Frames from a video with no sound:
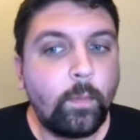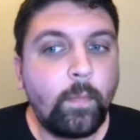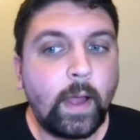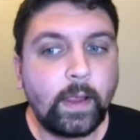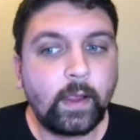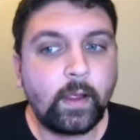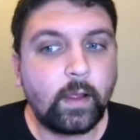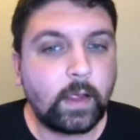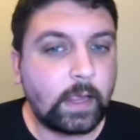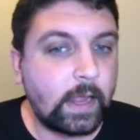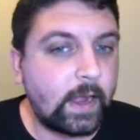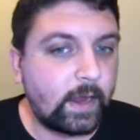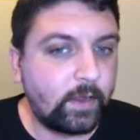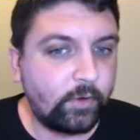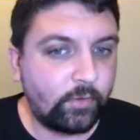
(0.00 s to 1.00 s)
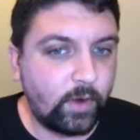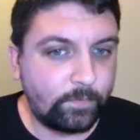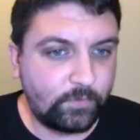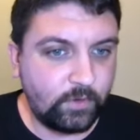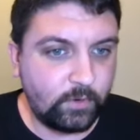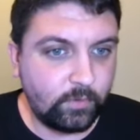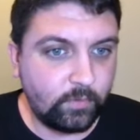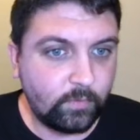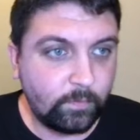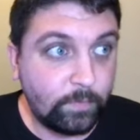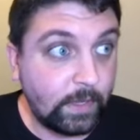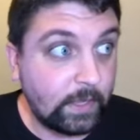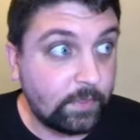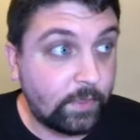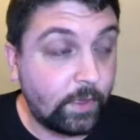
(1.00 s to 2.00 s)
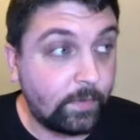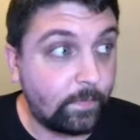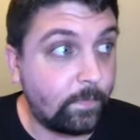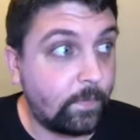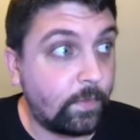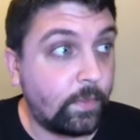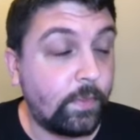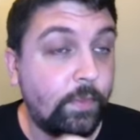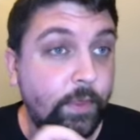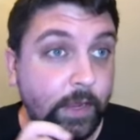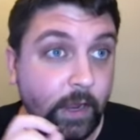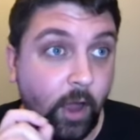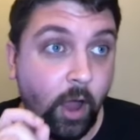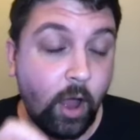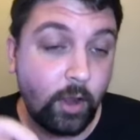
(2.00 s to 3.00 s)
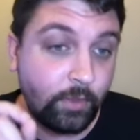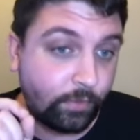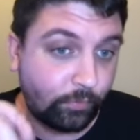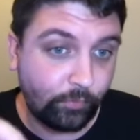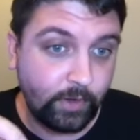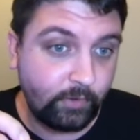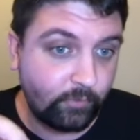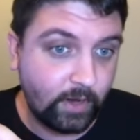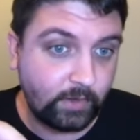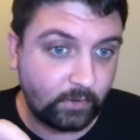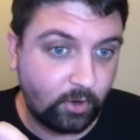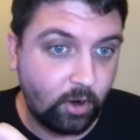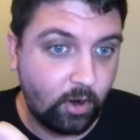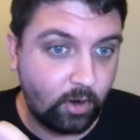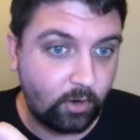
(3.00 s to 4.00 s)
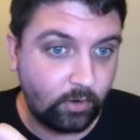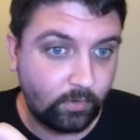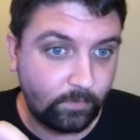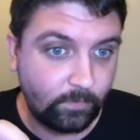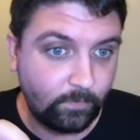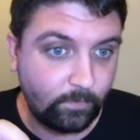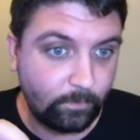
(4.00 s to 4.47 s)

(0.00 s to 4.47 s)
Mike, can I interrupt you? Be, the the On3 ranked Carr